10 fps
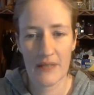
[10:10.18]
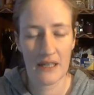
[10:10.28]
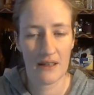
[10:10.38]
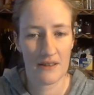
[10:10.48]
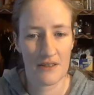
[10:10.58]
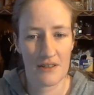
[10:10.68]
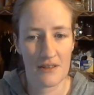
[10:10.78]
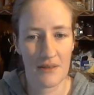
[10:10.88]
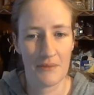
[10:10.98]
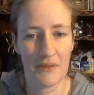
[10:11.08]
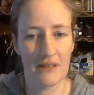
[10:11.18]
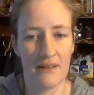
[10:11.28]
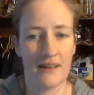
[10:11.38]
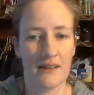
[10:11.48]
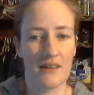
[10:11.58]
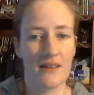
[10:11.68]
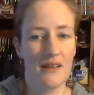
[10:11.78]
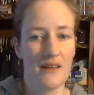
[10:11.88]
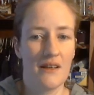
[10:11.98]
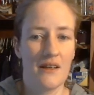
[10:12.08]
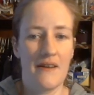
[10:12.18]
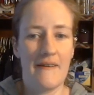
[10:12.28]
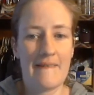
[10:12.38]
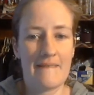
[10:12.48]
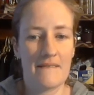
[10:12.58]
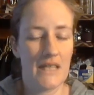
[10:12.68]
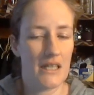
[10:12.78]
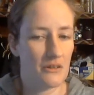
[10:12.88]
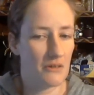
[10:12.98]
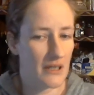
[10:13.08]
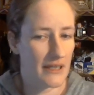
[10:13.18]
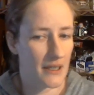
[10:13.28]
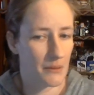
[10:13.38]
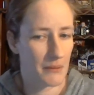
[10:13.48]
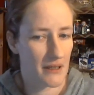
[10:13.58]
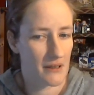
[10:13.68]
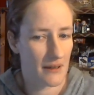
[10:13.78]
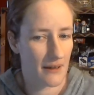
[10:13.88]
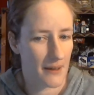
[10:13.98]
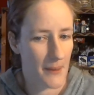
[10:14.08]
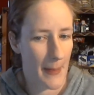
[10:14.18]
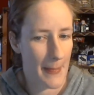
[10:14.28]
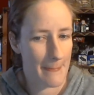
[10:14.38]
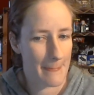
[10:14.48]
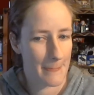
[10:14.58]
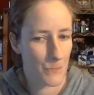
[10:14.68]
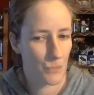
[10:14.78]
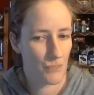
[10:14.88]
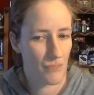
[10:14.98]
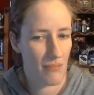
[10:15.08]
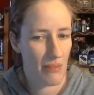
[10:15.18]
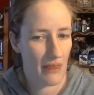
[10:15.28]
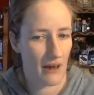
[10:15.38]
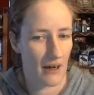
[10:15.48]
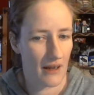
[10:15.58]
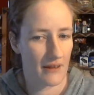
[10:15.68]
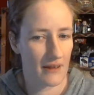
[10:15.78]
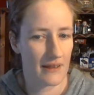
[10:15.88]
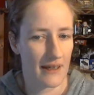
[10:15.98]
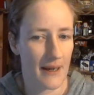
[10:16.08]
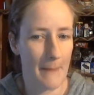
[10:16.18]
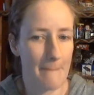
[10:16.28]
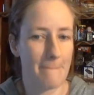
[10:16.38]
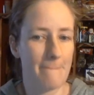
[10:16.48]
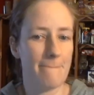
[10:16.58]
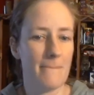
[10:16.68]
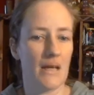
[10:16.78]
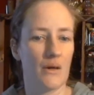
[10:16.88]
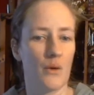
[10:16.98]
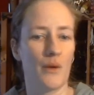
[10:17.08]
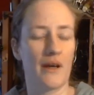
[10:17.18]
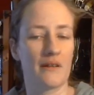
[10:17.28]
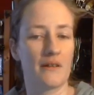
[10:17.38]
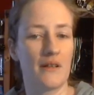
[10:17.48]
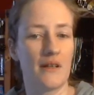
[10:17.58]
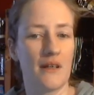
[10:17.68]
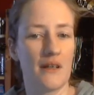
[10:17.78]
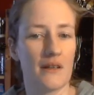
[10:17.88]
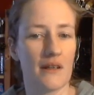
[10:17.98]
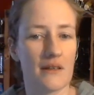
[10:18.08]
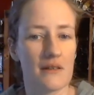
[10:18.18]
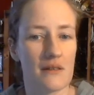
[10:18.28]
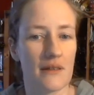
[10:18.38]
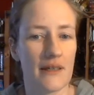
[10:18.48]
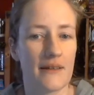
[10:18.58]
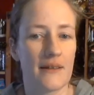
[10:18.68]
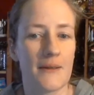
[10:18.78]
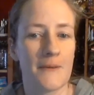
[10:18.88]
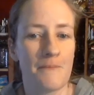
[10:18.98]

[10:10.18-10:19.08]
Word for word: That's just something that, you know, really hit me today. And I think that, you know, when things like